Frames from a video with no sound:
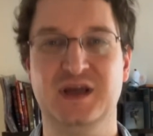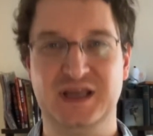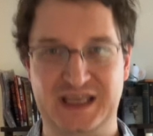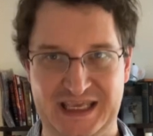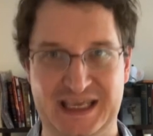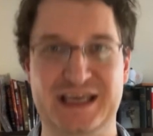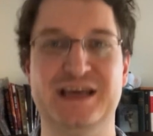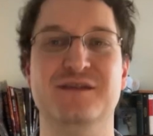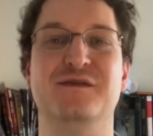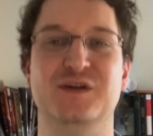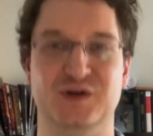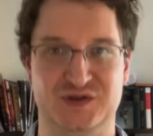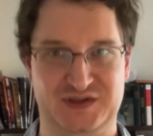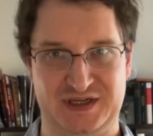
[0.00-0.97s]
Give
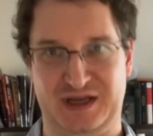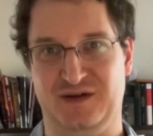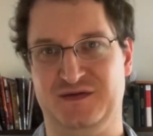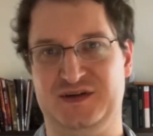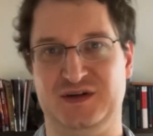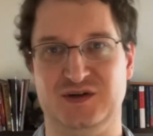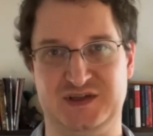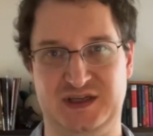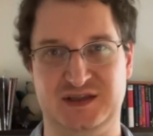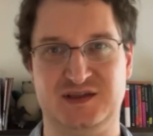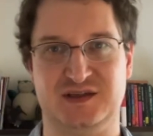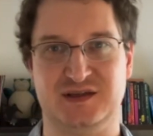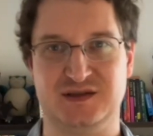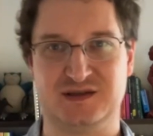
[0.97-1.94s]
yourself to your
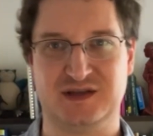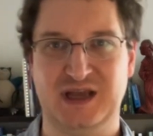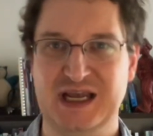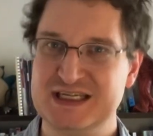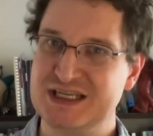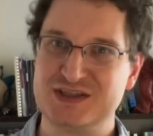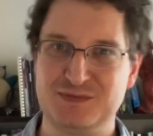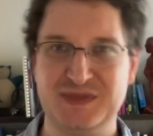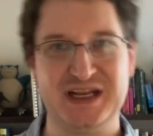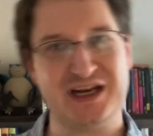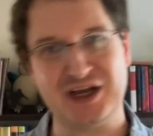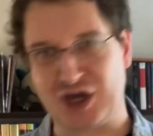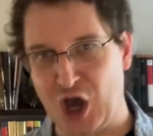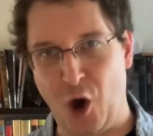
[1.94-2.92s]
senses. Doesn't
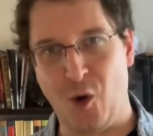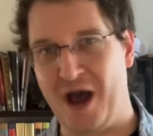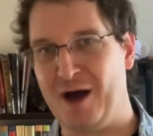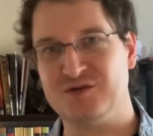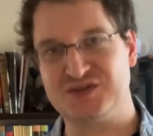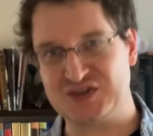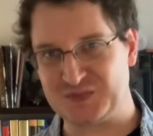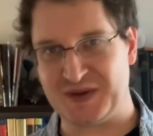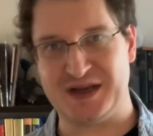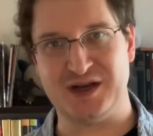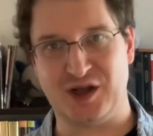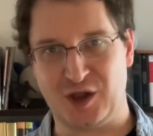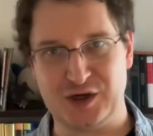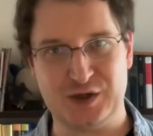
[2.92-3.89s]
mean go out and
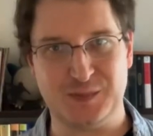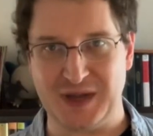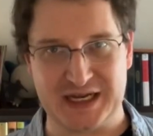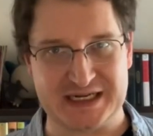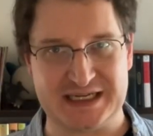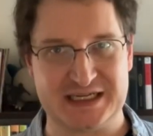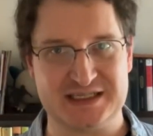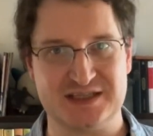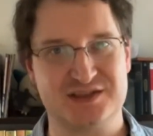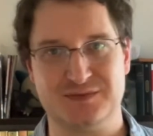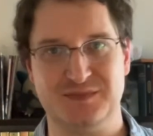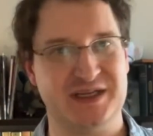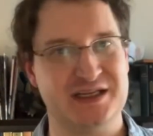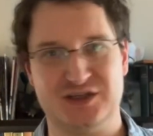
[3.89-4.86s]
spend all your money. It
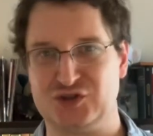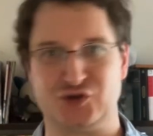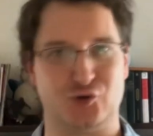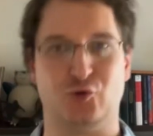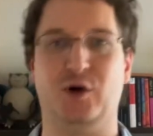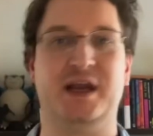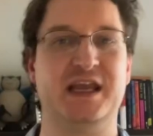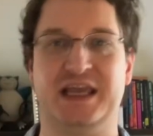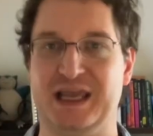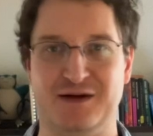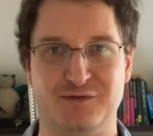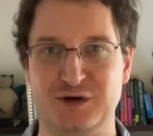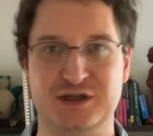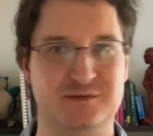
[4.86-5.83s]
doesn't mean drink
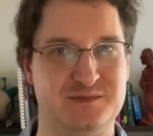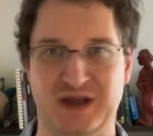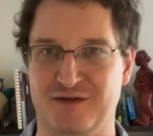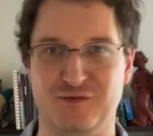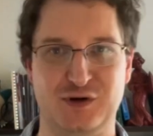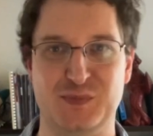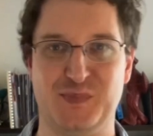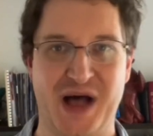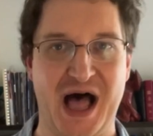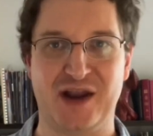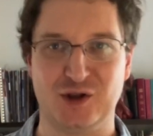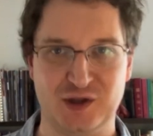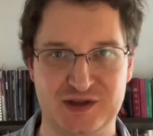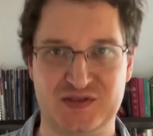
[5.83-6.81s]
every
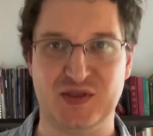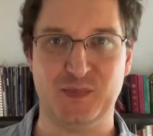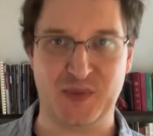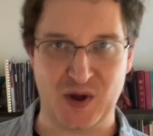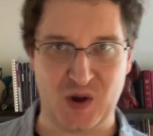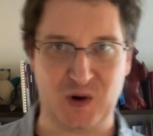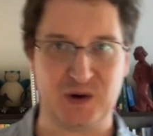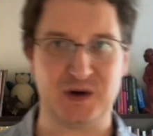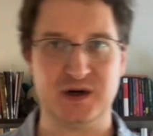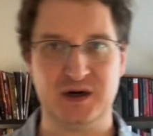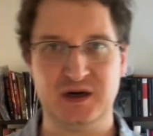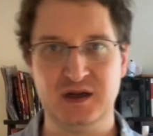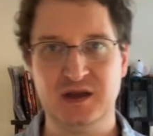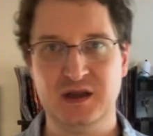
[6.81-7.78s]
bottle at the
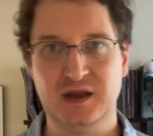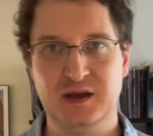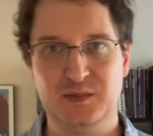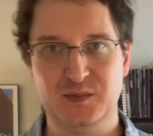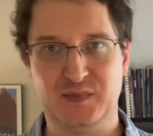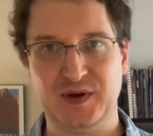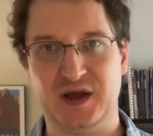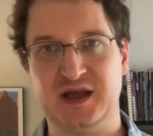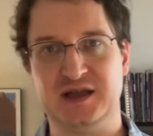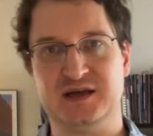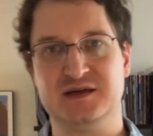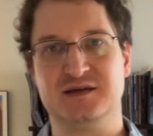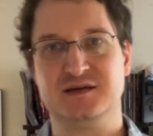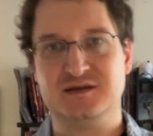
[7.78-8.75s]
bar,
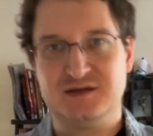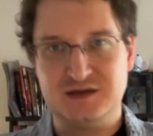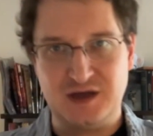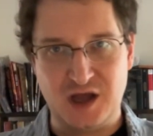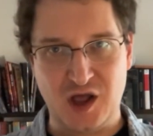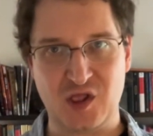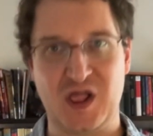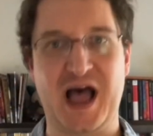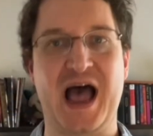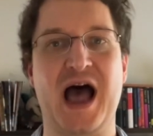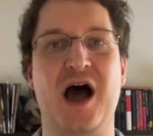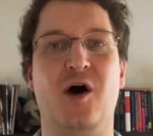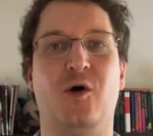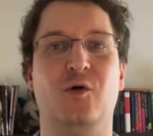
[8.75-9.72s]
but
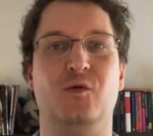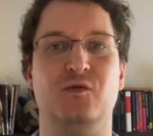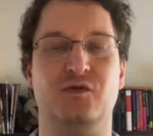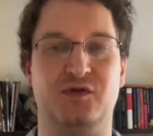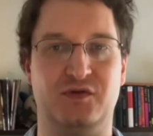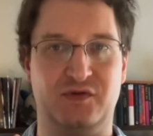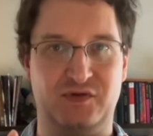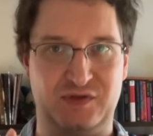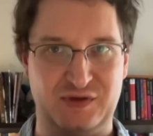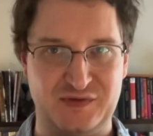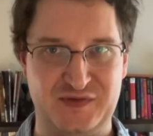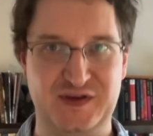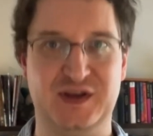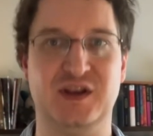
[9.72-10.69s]
allow the
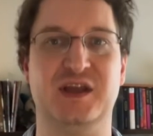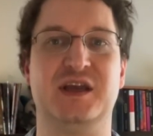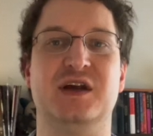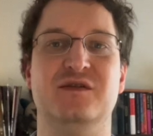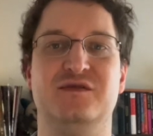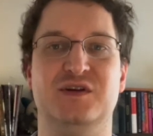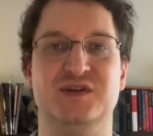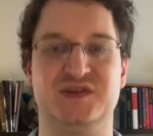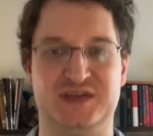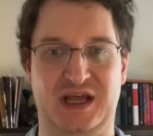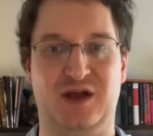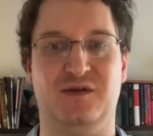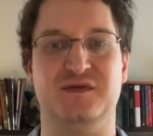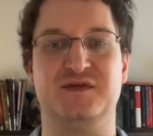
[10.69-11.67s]
feeling of
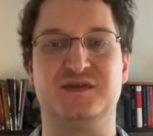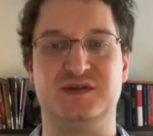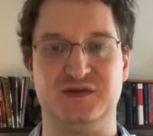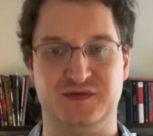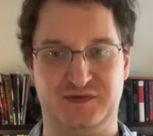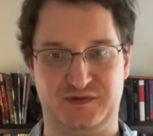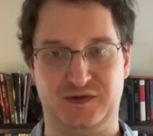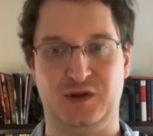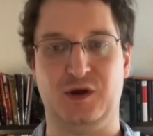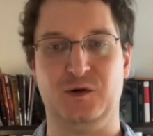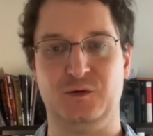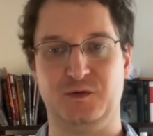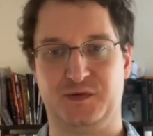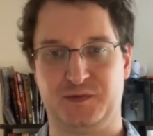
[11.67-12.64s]
yourself to
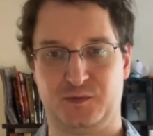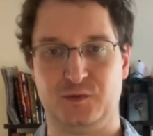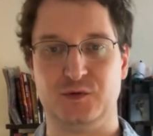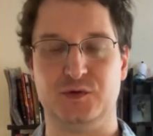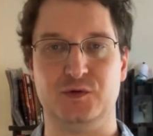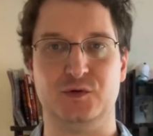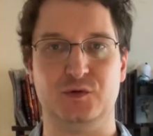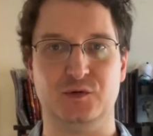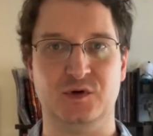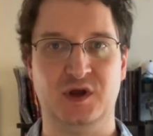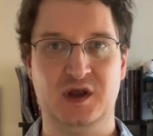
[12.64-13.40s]
flow through